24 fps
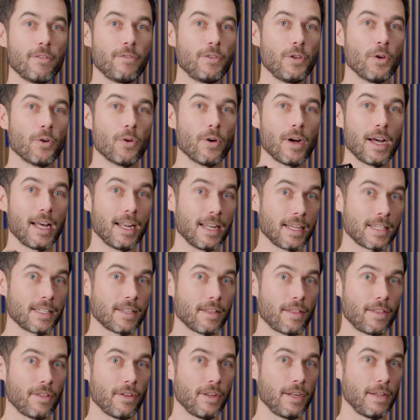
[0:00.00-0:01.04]
of your
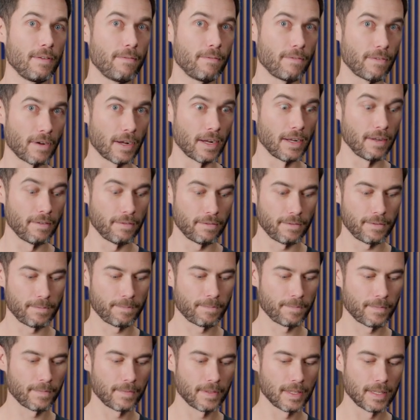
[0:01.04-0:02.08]
Alexa 35.
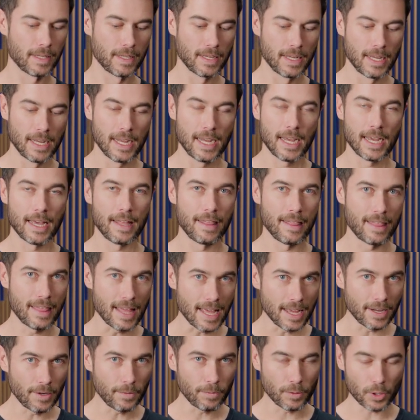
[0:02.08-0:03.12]
And
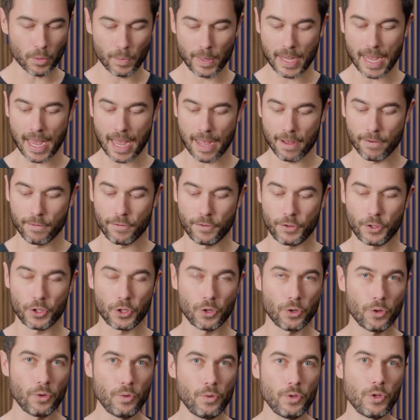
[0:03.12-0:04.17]
then we have
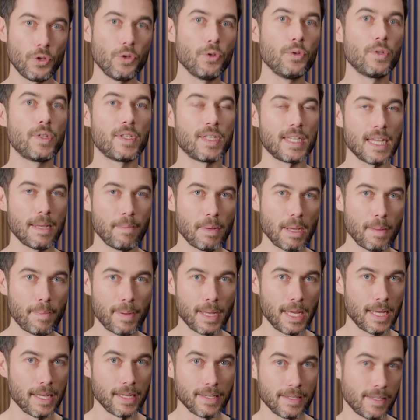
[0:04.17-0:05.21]
two new
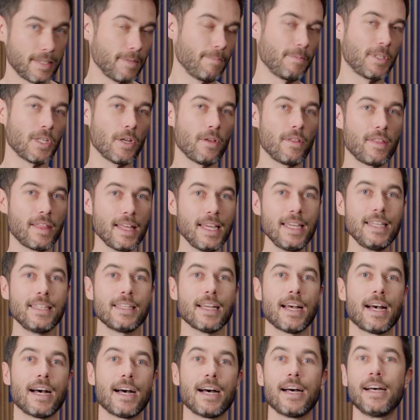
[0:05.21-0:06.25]
CBPs. So
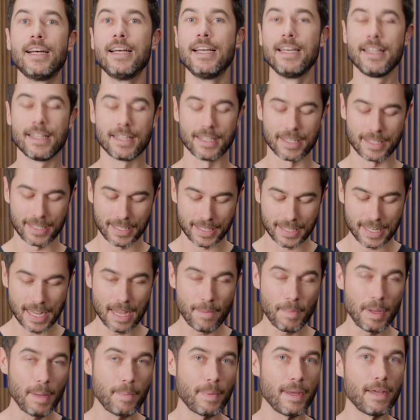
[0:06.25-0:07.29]
these are the
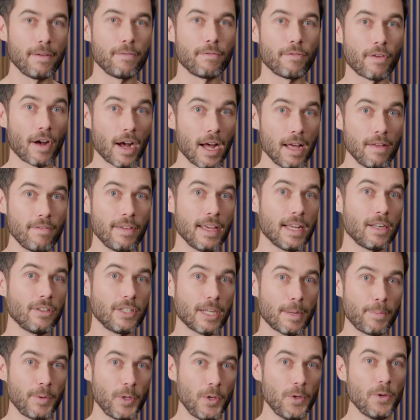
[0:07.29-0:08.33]
CBP 5
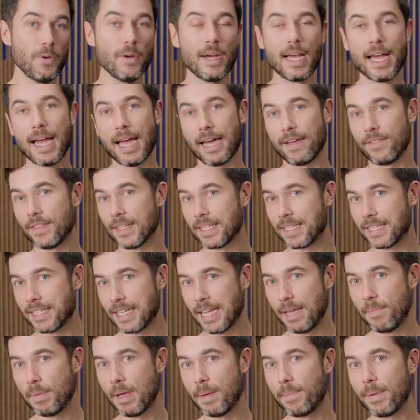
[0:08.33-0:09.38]
LW and the
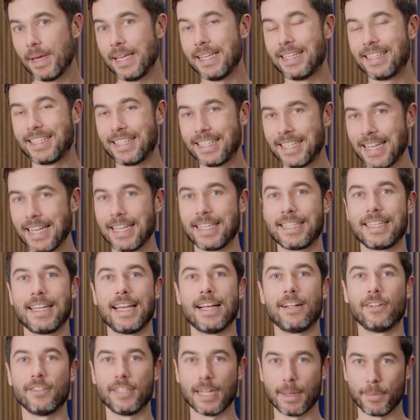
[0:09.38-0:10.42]
CBP 6
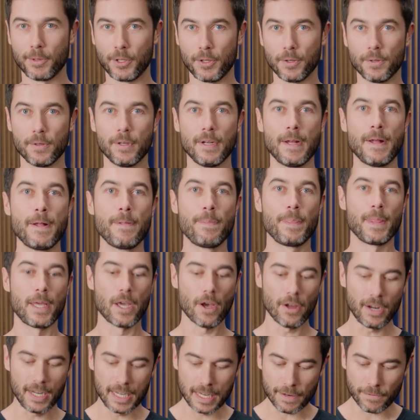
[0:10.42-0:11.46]
LW.
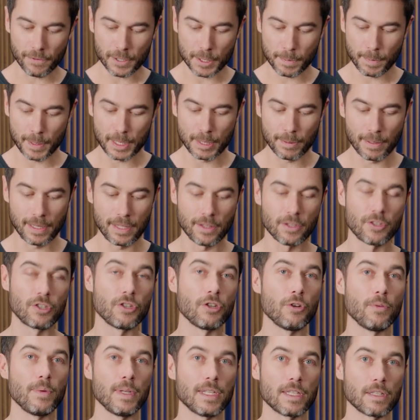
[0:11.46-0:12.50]
The only difference between the
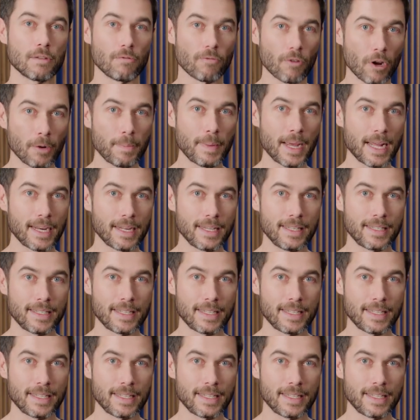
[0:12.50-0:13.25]
two is the rod mounting